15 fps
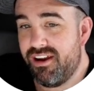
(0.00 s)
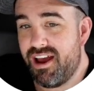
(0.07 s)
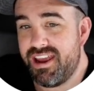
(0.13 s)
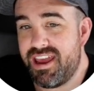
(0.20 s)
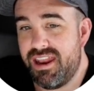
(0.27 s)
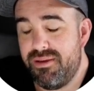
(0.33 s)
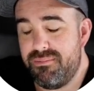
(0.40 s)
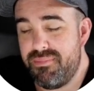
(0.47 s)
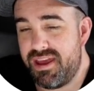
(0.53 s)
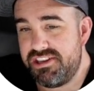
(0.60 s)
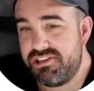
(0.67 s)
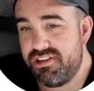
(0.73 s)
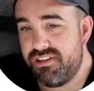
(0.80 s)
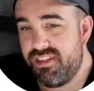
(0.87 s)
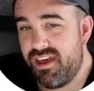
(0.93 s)
I kind of
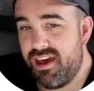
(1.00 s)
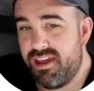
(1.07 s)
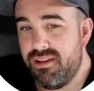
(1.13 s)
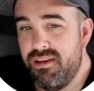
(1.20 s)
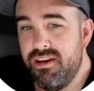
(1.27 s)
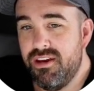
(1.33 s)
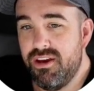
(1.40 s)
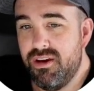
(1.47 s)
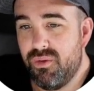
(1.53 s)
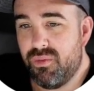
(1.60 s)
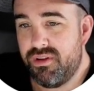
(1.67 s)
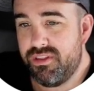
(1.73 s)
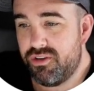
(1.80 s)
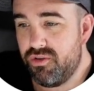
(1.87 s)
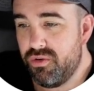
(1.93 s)
mentioned that one
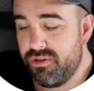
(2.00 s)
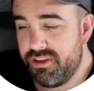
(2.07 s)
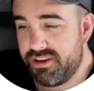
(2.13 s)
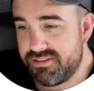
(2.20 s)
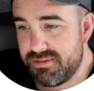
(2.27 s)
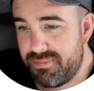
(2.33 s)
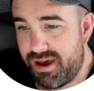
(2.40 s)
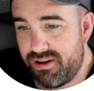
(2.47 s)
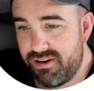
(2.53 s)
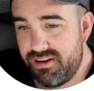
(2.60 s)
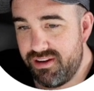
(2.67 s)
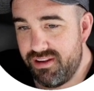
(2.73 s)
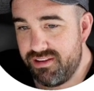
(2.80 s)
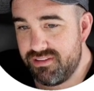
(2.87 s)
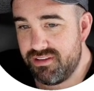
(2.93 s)
of the cool things about it
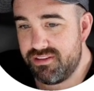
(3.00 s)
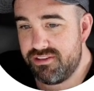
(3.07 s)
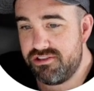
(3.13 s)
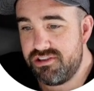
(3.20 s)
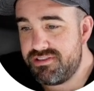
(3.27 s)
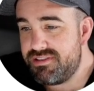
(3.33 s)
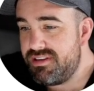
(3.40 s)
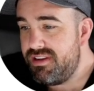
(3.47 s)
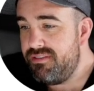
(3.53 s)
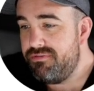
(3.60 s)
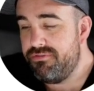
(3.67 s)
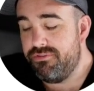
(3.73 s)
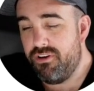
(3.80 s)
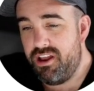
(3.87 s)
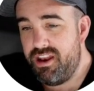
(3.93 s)
is it's just a
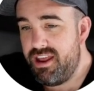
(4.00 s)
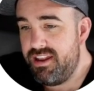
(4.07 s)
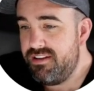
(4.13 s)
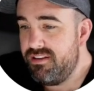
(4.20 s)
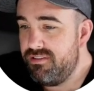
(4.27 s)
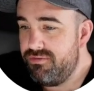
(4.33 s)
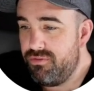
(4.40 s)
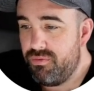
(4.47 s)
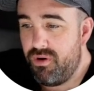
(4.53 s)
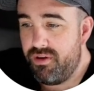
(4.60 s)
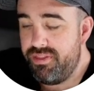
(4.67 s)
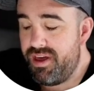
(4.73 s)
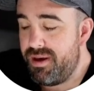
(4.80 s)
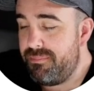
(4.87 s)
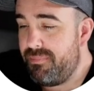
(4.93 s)
front end
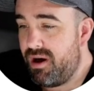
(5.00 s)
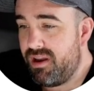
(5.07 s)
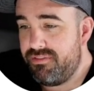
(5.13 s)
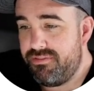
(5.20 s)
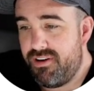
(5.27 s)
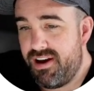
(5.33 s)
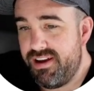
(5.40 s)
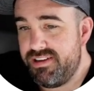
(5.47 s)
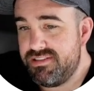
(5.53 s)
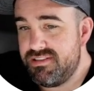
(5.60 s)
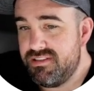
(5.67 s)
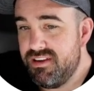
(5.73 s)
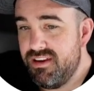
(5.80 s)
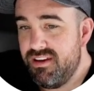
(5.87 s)
that modifies